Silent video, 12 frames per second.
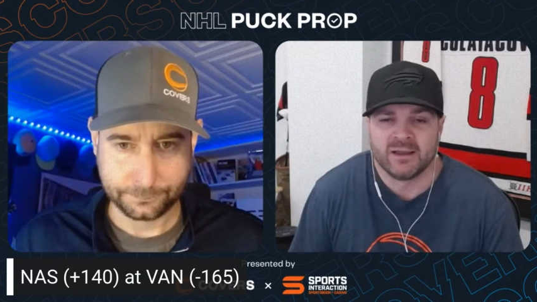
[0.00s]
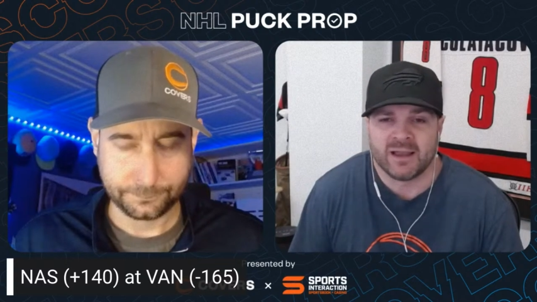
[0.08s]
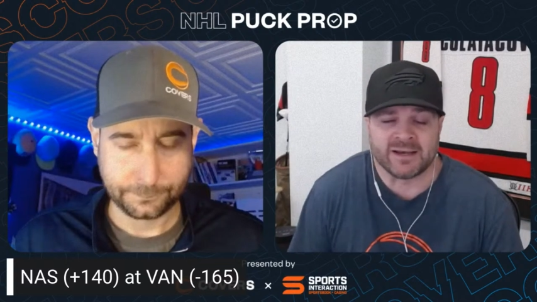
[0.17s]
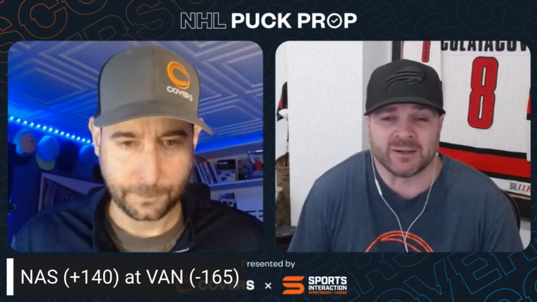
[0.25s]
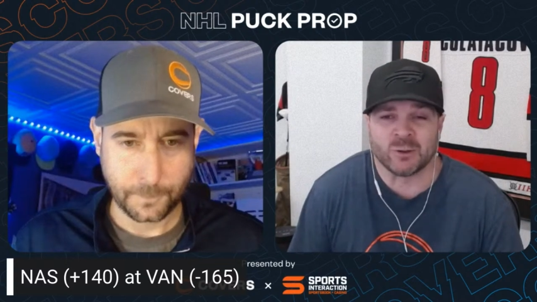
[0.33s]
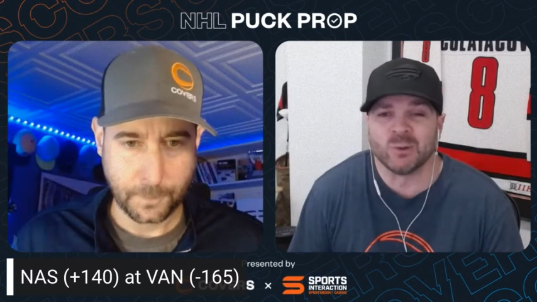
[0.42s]

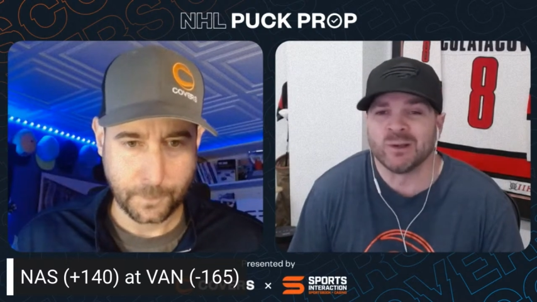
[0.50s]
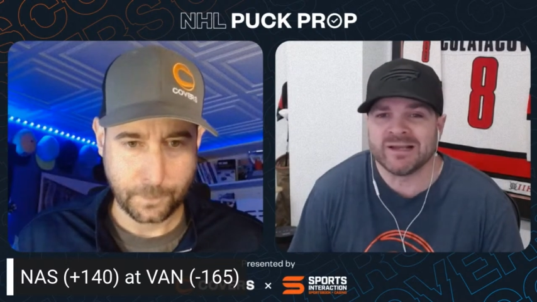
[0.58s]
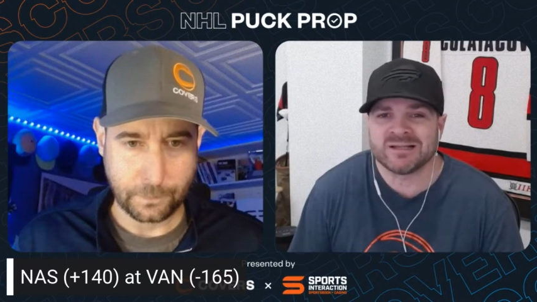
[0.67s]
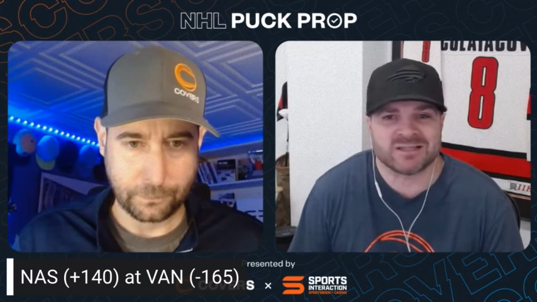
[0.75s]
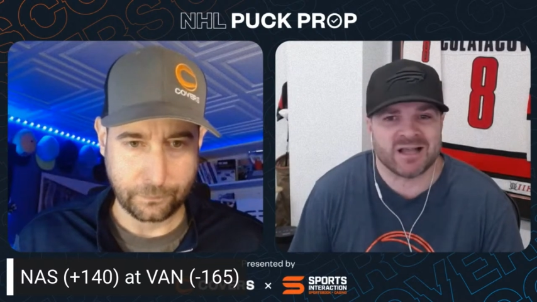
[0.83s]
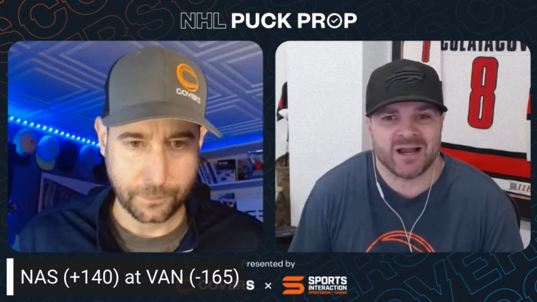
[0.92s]
Speaker 1: and I don't
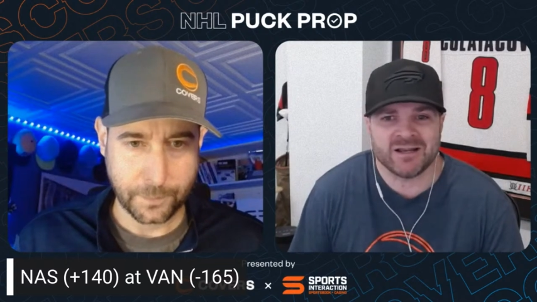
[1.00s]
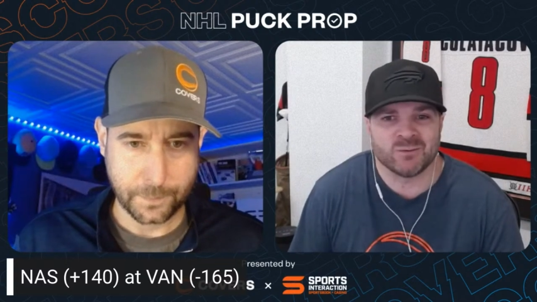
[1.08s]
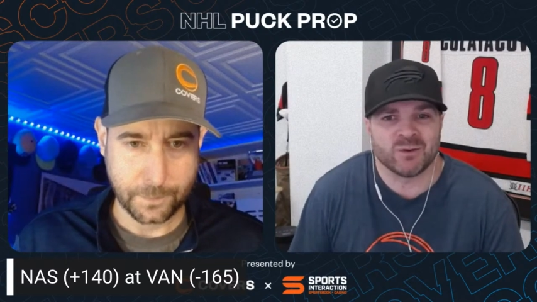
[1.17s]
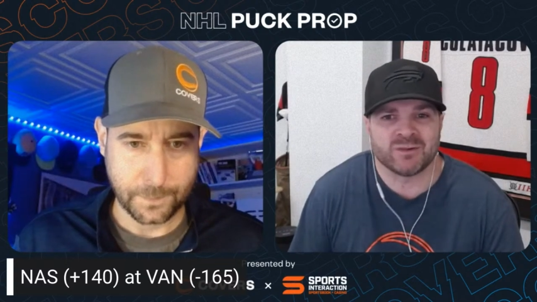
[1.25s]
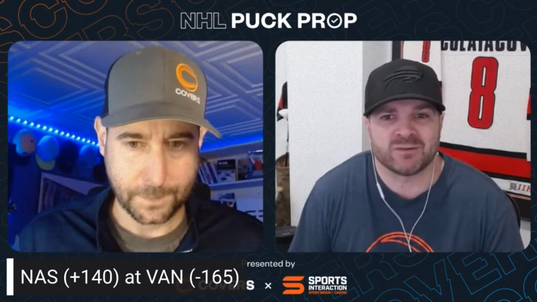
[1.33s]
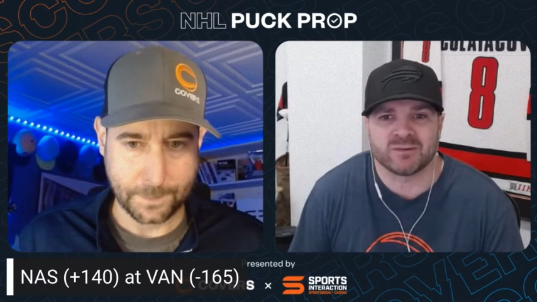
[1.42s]
like siding
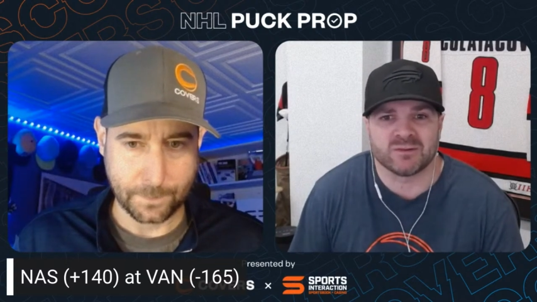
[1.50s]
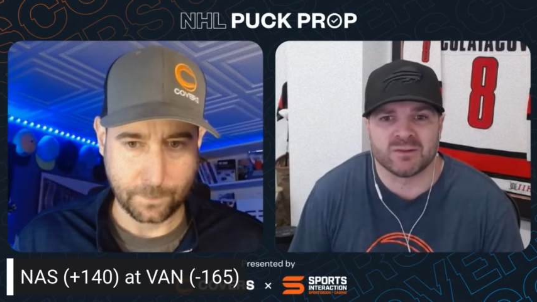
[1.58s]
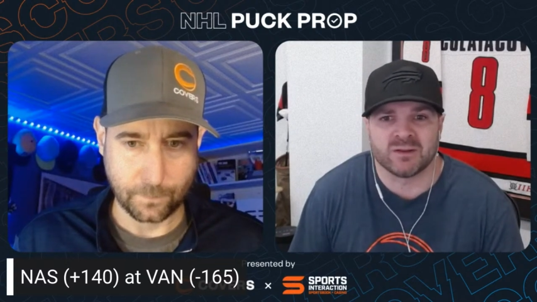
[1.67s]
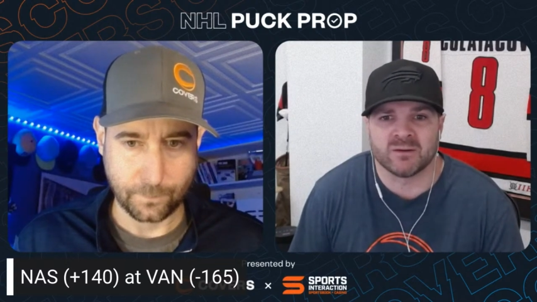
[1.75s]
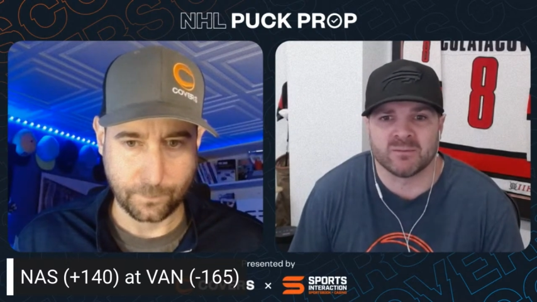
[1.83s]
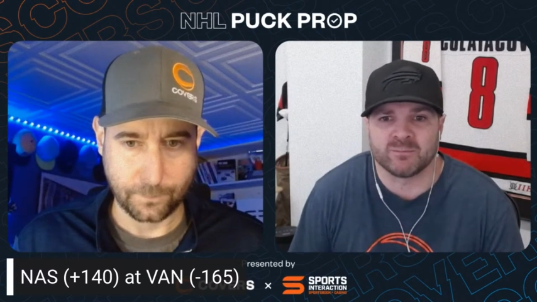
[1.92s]
with
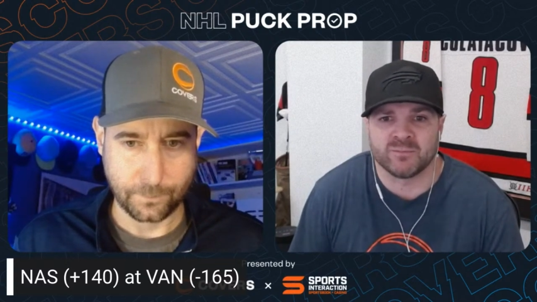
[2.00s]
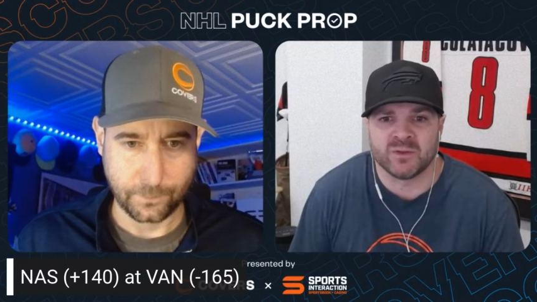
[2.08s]
the